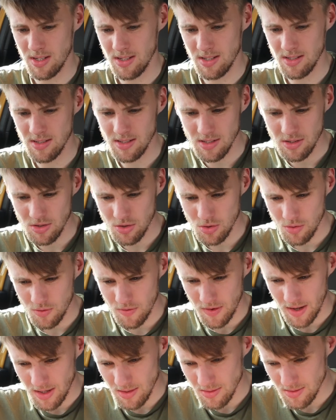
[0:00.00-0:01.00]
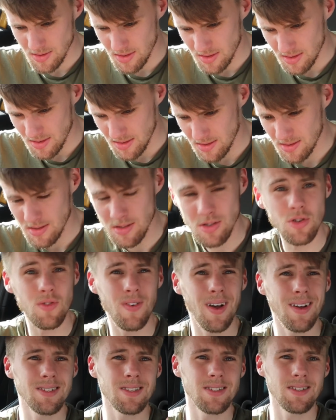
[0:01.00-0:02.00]
is a
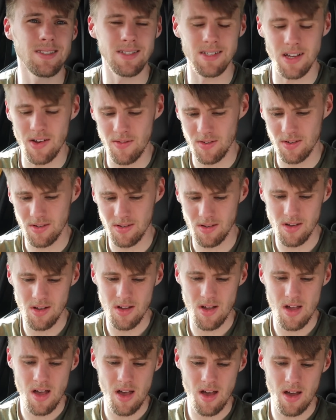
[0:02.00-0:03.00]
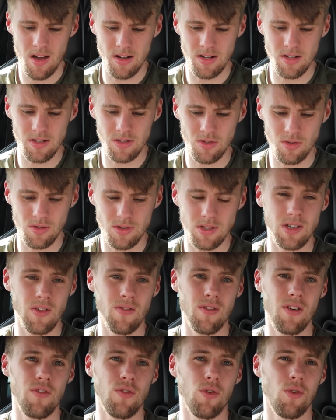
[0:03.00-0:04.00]
2007 and it's done
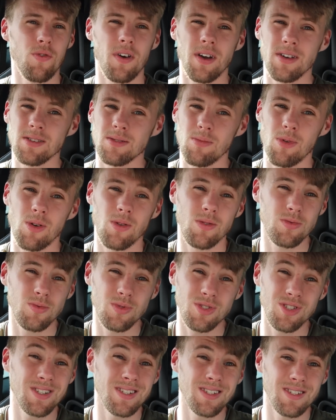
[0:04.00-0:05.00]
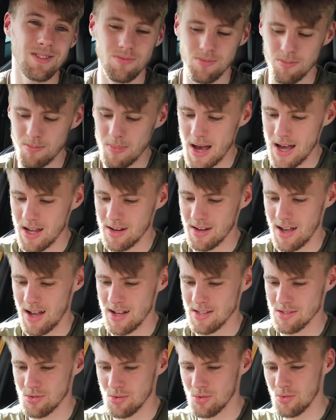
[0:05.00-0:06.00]
74,000 miles, which isn't bad
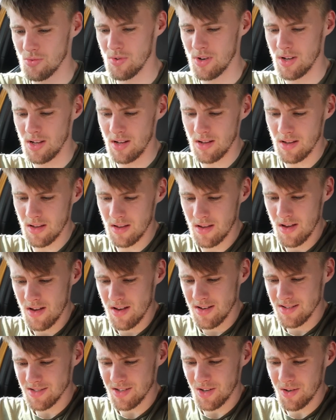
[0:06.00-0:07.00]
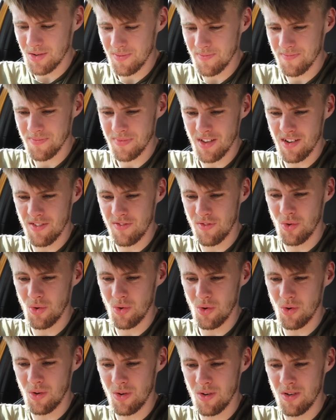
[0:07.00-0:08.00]
at all really. So
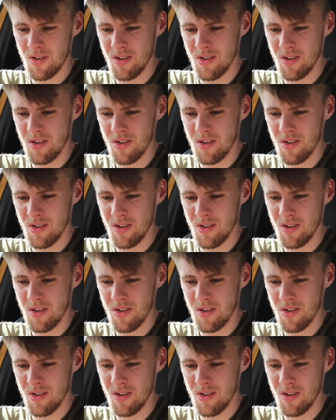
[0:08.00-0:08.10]
for